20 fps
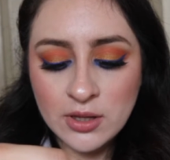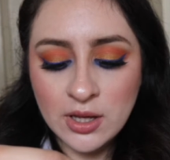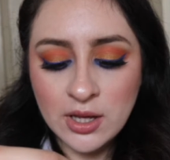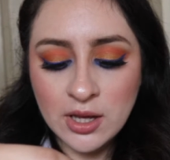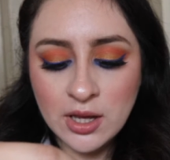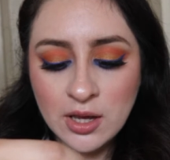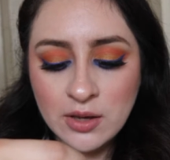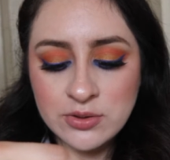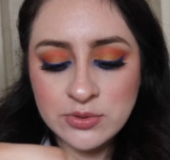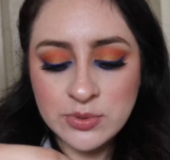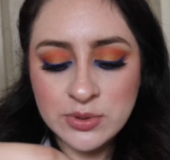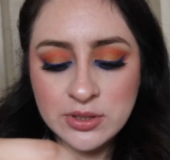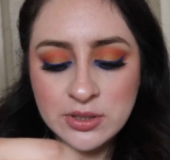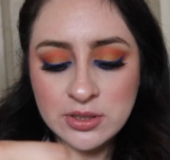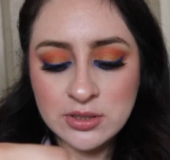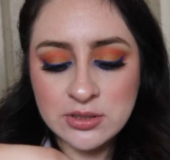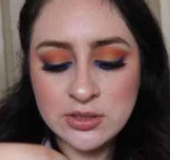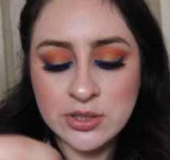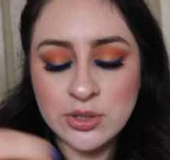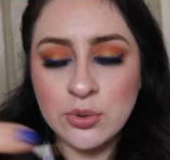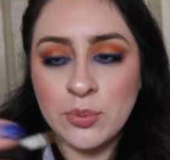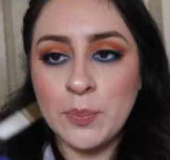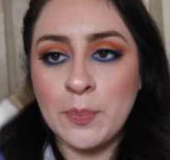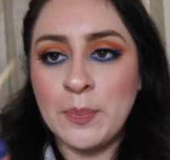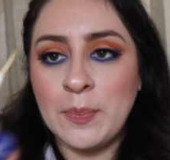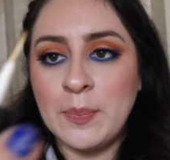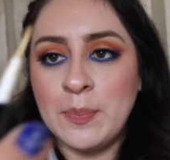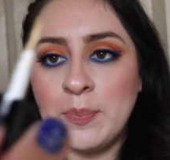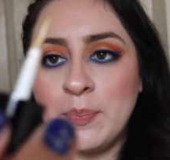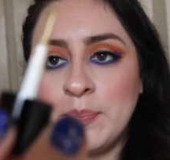it comes with this little
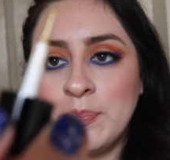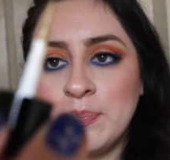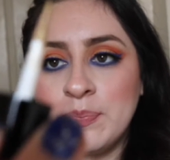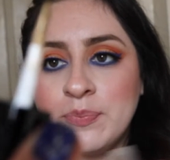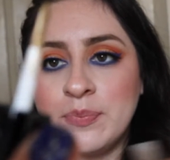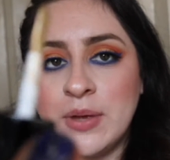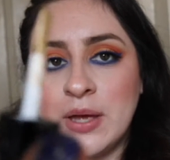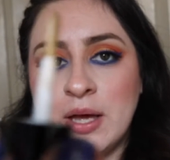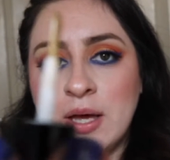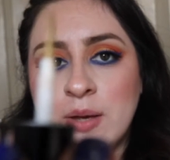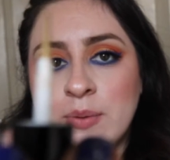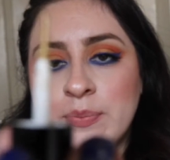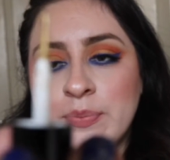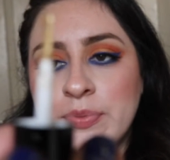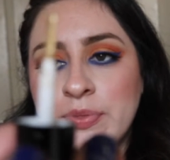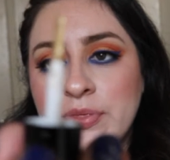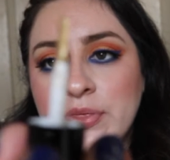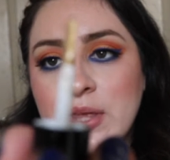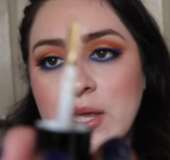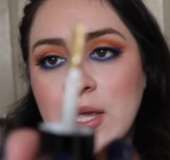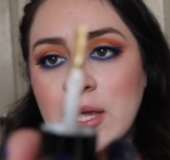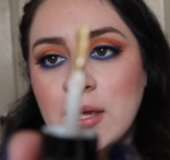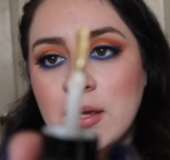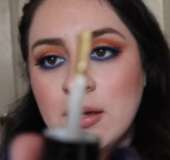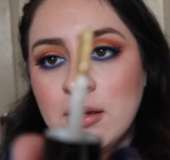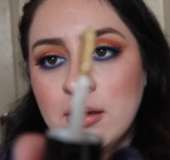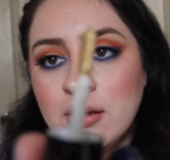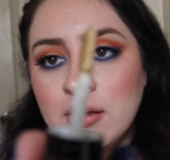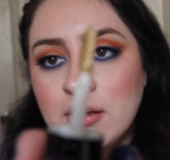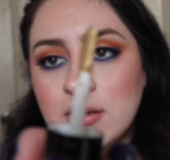um,
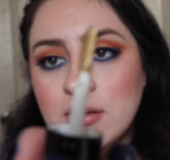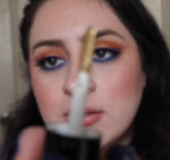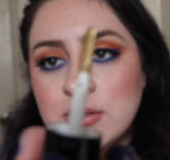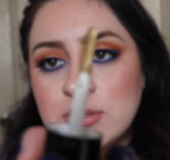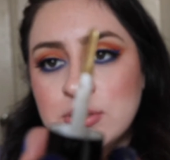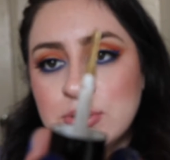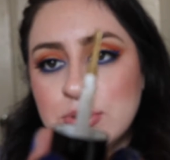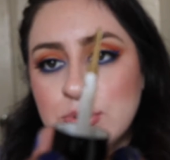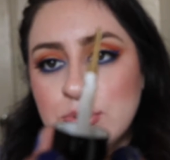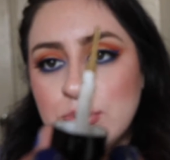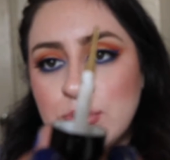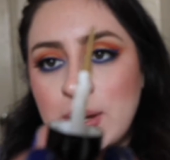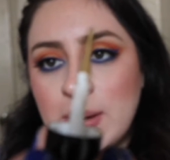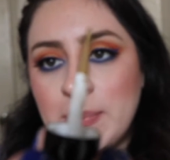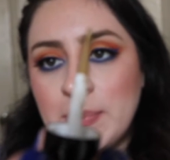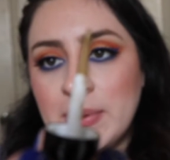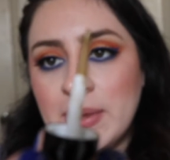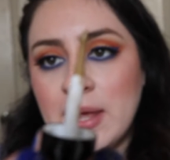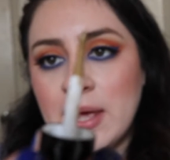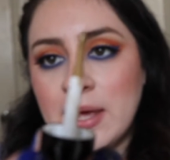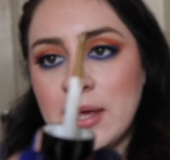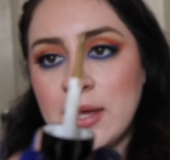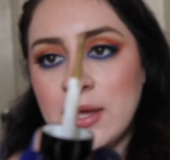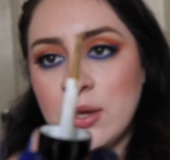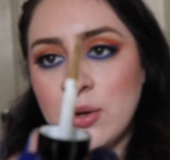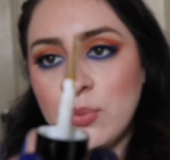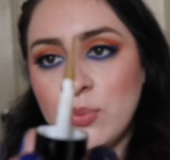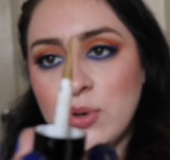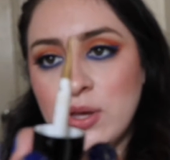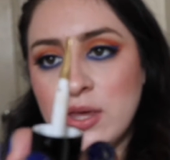thing to apply
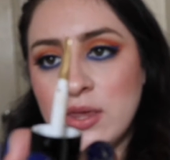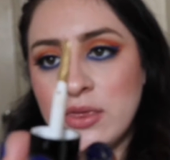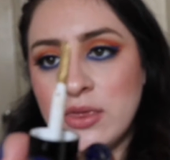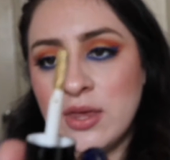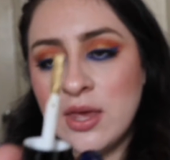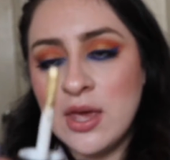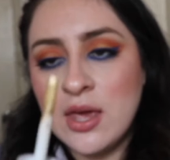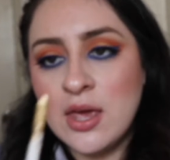it with